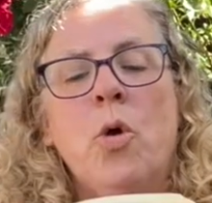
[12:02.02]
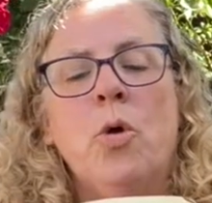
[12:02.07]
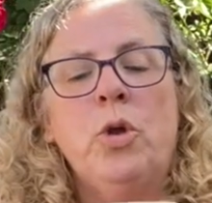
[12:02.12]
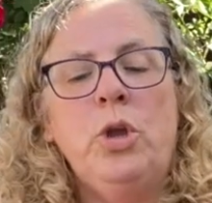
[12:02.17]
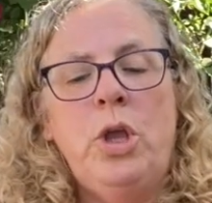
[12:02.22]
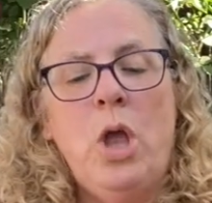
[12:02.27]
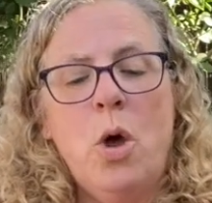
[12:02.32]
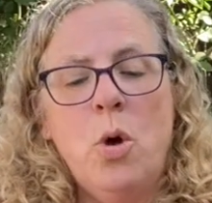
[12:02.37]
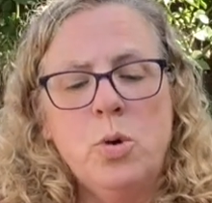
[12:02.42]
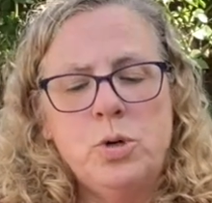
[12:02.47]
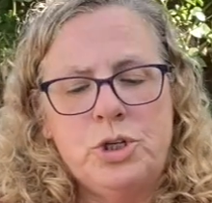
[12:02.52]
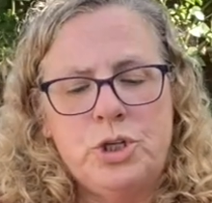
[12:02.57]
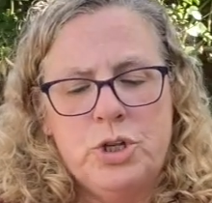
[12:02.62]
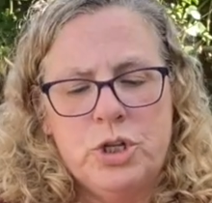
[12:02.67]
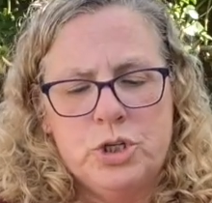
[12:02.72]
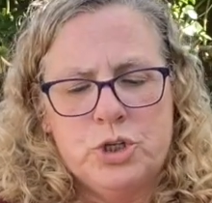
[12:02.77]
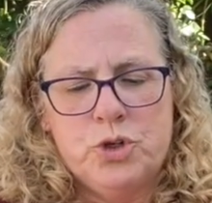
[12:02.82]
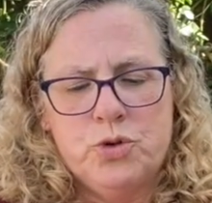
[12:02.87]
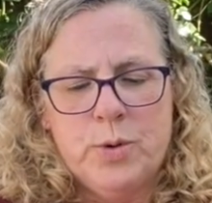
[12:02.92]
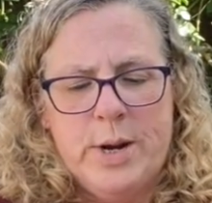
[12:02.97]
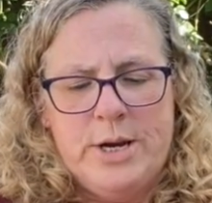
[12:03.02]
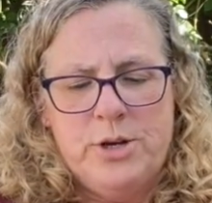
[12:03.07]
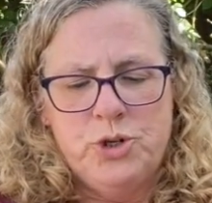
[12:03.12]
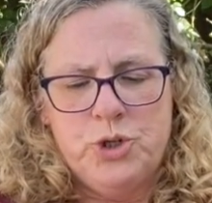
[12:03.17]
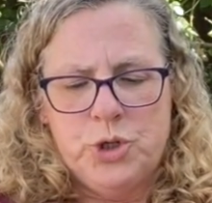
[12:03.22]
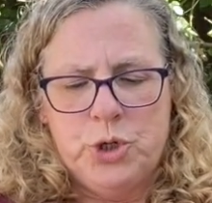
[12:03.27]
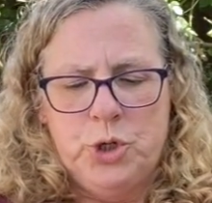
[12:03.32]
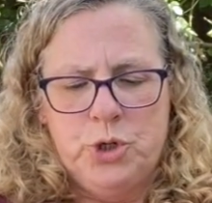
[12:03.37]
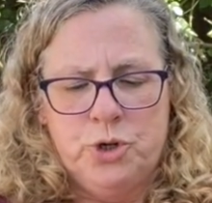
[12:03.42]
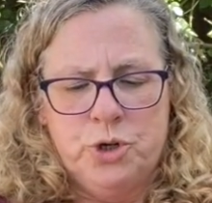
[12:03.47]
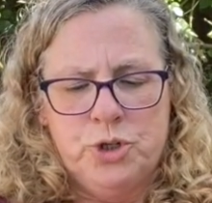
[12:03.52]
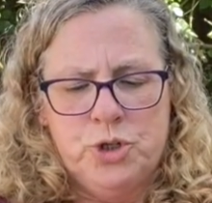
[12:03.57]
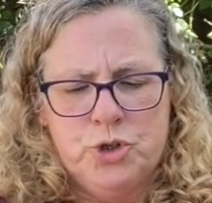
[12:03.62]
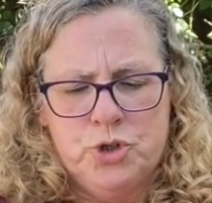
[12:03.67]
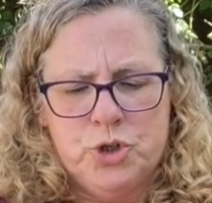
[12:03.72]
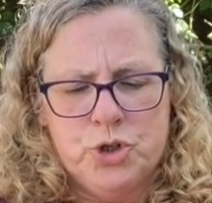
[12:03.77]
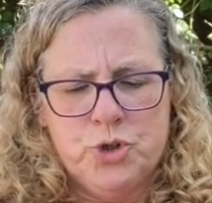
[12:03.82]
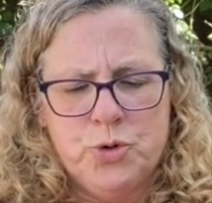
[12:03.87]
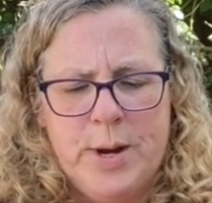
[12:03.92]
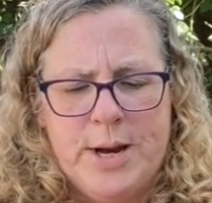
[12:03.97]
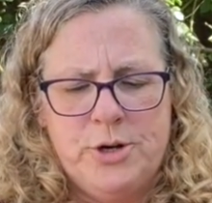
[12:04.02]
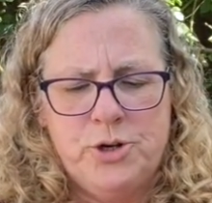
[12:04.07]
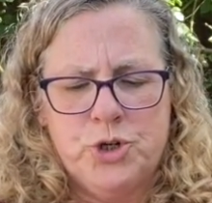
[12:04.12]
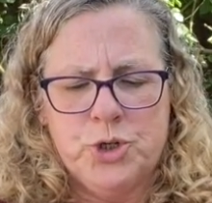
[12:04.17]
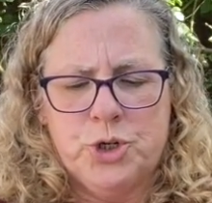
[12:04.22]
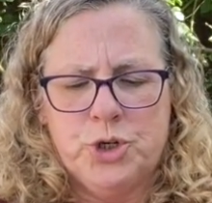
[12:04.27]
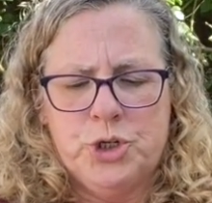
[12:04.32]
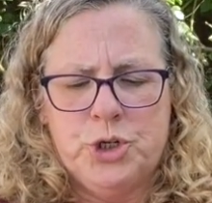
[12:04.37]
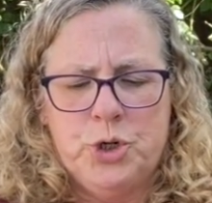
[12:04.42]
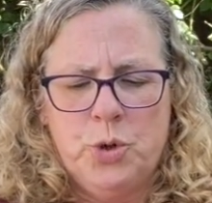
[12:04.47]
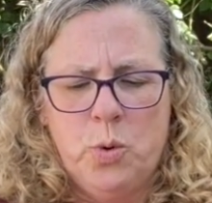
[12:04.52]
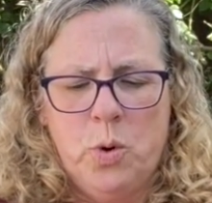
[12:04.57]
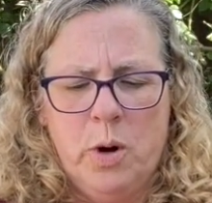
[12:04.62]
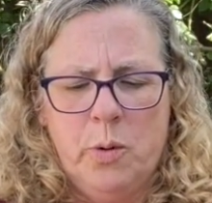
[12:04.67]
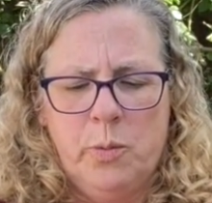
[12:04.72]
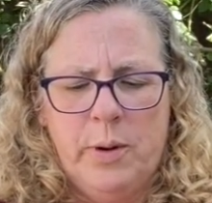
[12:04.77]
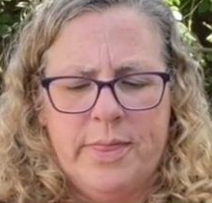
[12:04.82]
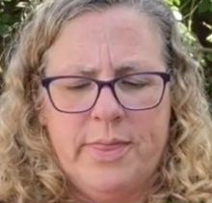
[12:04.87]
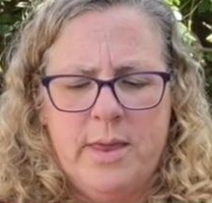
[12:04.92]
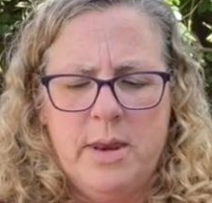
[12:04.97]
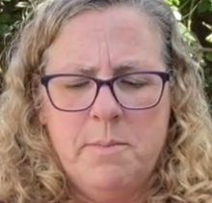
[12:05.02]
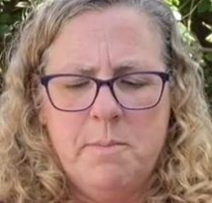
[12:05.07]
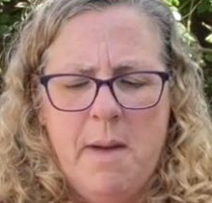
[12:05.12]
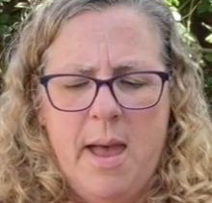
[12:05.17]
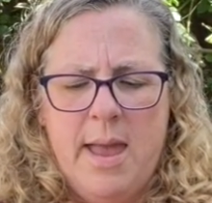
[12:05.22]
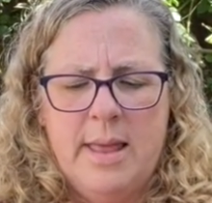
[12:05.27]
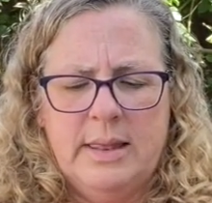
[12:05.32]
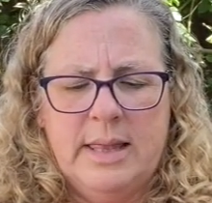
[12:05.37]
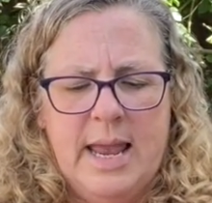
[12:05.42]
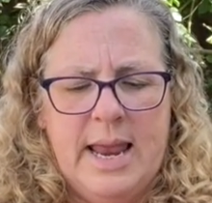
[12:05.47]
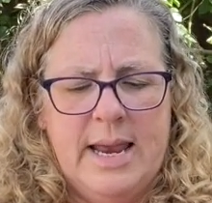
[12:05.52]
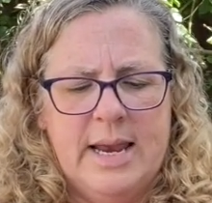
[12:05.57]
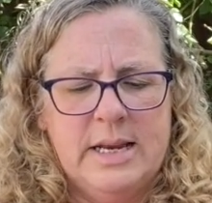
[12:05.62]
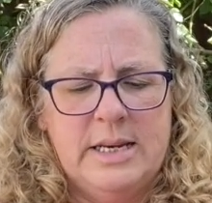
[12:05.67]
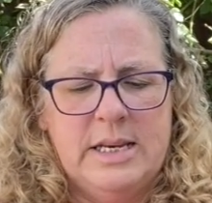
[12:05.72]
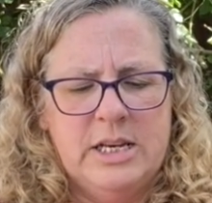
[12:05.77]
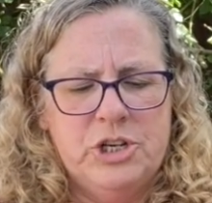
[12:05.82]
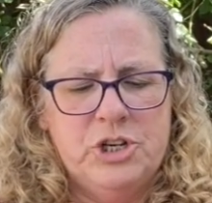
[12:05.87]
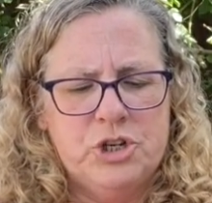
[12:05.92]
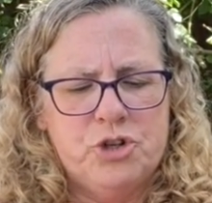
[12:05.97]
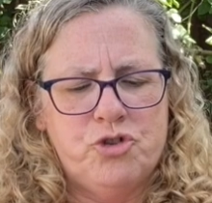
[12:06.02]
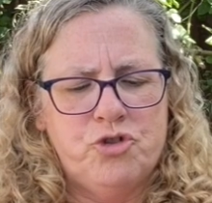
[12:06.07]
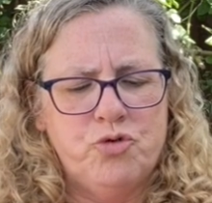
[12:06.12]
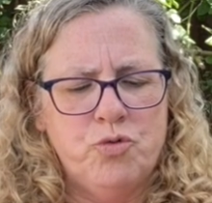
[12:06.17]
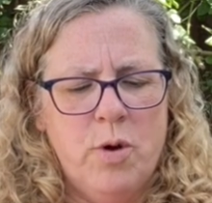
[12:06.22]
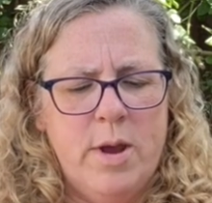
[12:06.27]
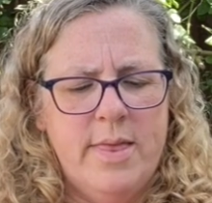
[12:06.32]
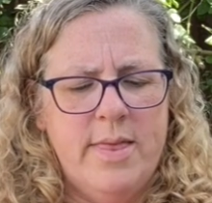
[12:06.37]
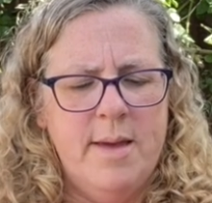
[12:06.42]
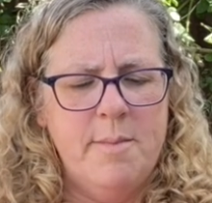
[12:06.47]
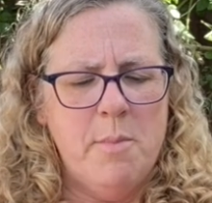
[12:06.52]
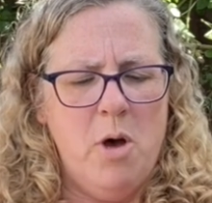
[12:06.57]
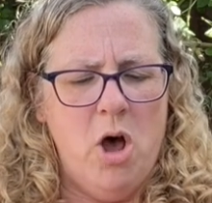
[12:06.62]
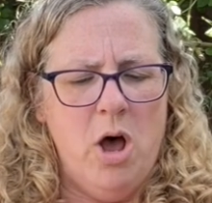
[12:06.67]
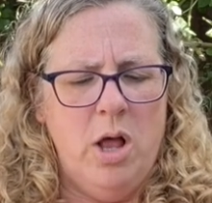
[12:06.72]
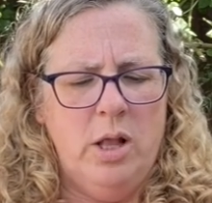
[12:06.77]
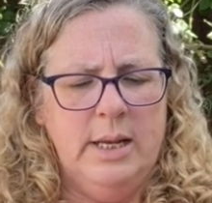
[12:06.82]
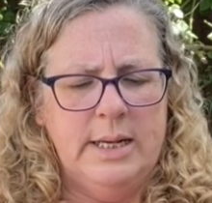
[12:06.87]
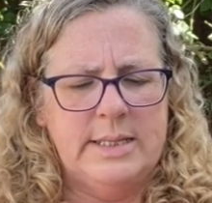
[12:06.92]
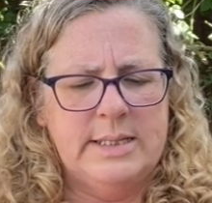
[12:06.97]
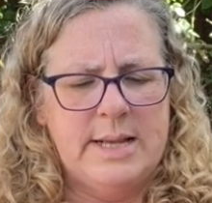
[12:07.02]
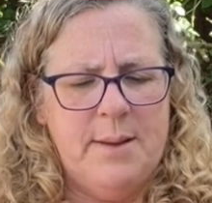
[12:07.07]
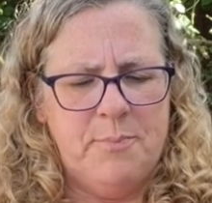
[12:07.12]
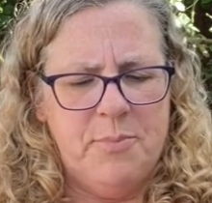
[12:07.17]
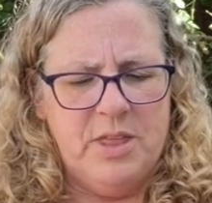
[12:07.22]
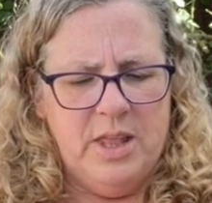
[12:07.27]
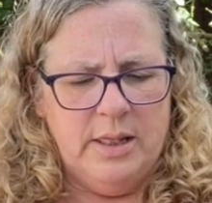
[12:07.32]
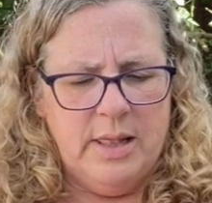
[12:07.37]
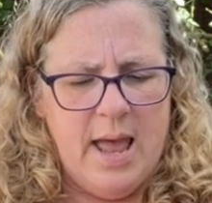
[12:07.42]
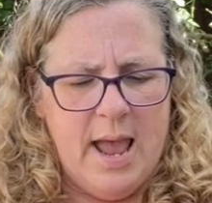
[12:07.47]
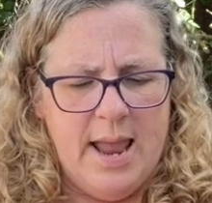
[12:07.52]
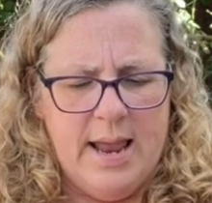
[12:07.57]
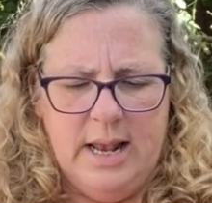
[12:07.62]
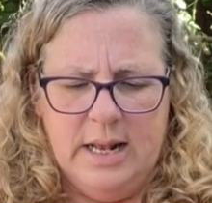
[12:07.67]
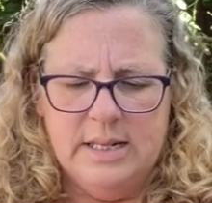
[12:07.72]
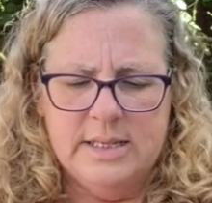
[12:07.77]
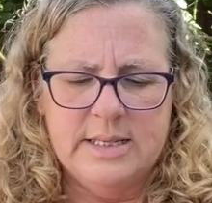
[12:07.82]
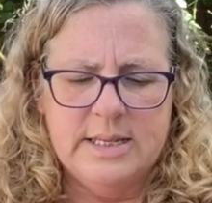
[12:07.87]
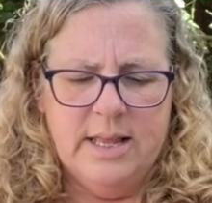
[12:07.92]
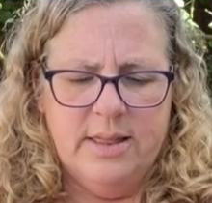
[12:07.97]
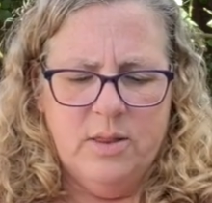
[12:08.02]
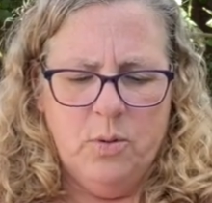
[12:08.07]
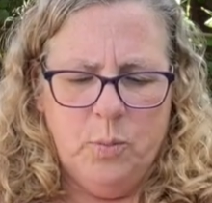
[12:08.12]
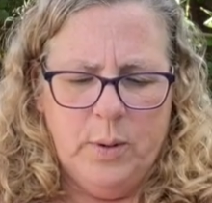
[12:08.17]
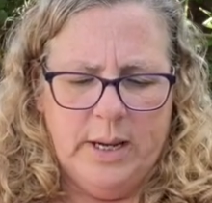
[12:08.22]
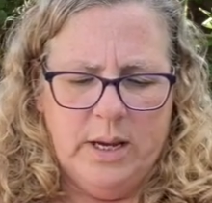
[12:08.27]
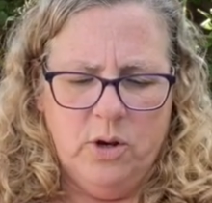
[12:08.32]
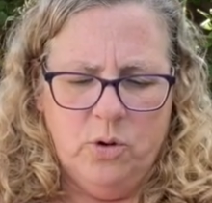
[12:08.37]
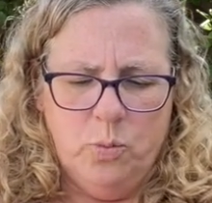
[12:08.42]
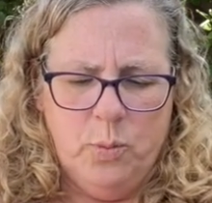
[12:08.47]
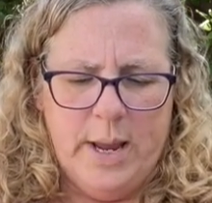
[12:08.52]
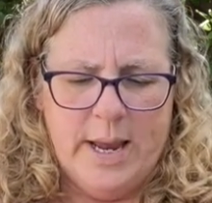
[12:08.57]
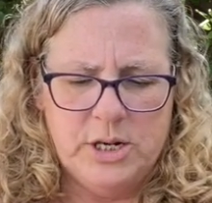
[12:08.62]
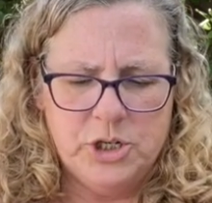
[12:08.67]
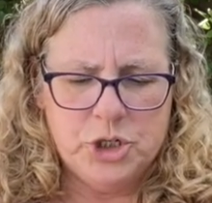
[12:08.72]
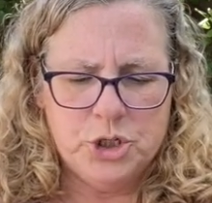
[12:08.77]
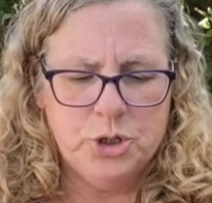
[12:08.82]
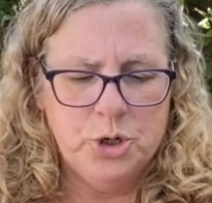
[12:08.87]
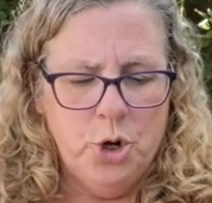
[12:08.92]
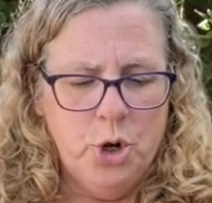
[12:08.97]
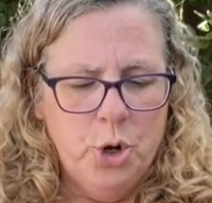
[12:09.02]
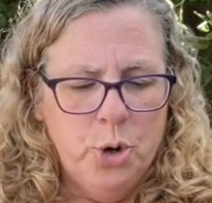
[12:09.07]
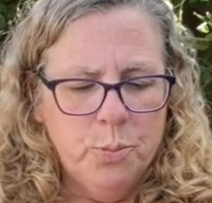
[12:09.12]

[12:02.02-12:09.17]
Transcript: "Go to the strangers who are within my land and destroy them all except the lion," said the wicked witch.